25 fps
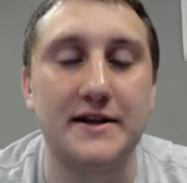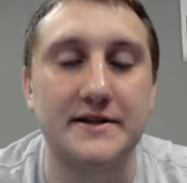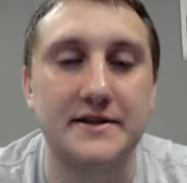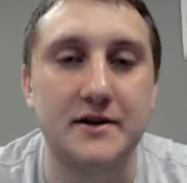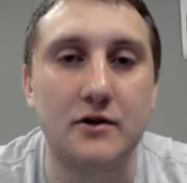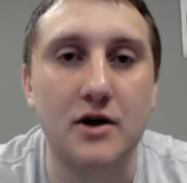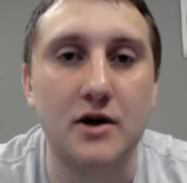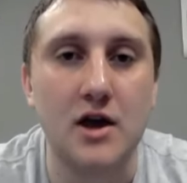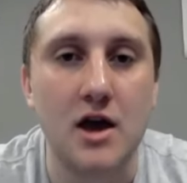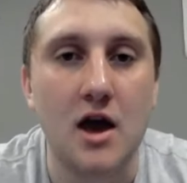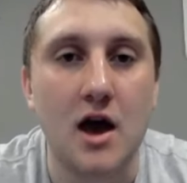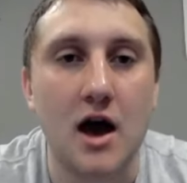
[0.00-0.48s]

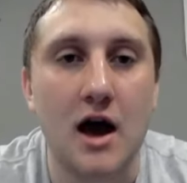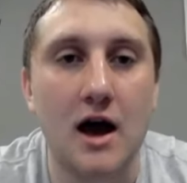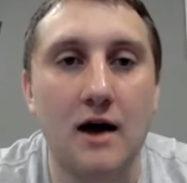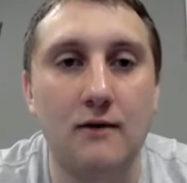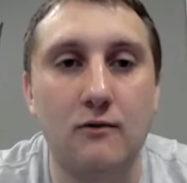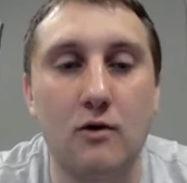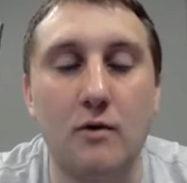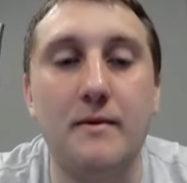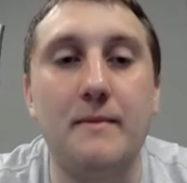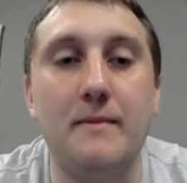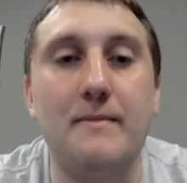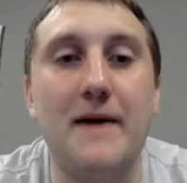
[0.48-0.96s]
So
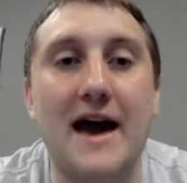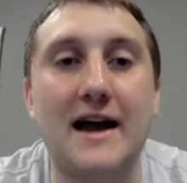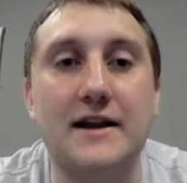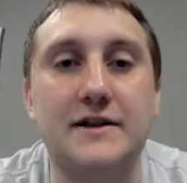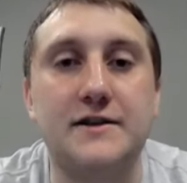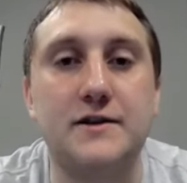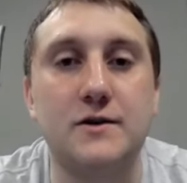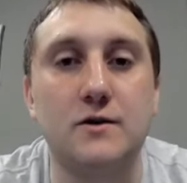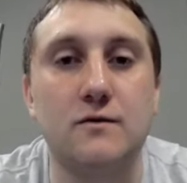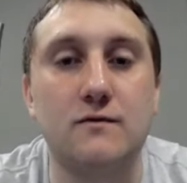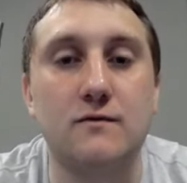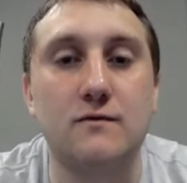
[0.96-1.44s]
we'll be
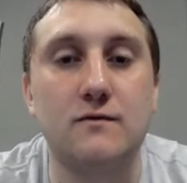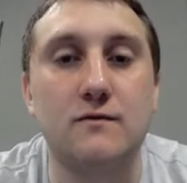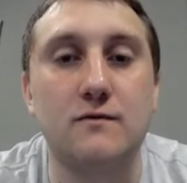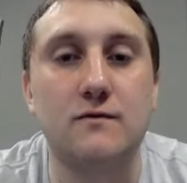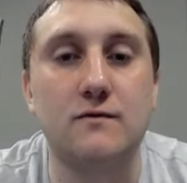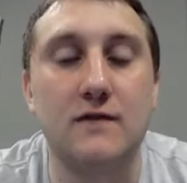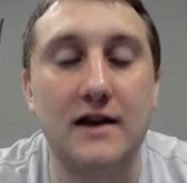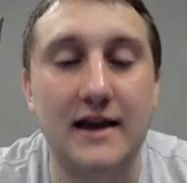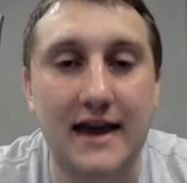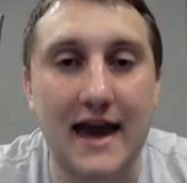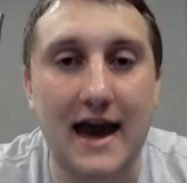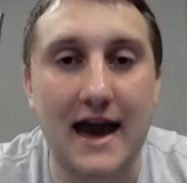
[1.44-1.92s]
back to
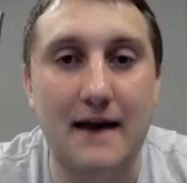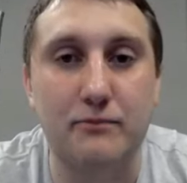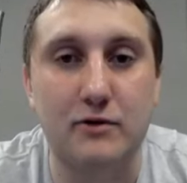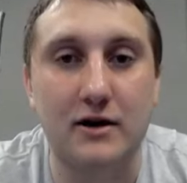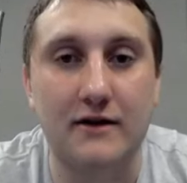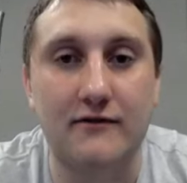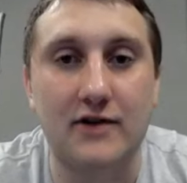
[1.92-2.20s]
recap whatever